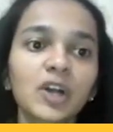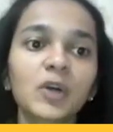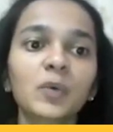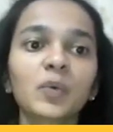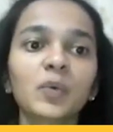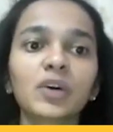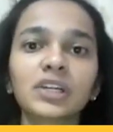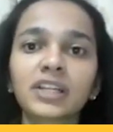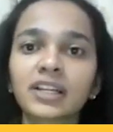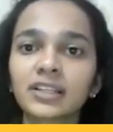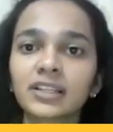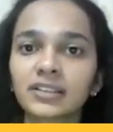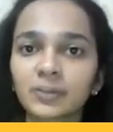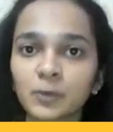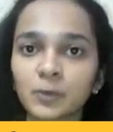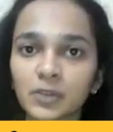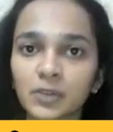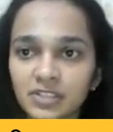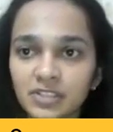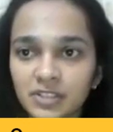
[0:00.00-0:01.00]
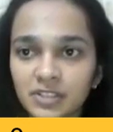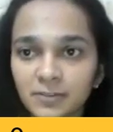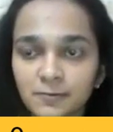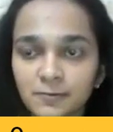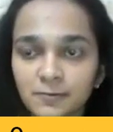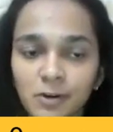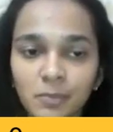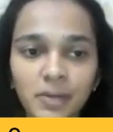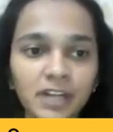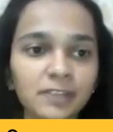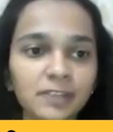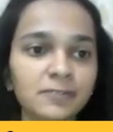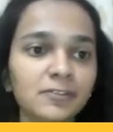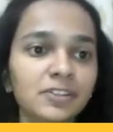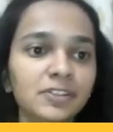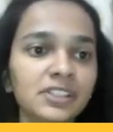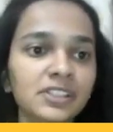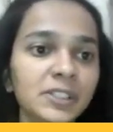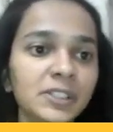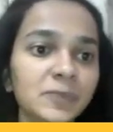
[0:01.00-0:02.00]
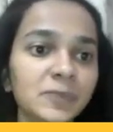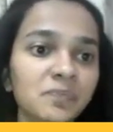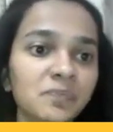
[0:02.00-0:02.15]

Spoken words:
What is the format for it?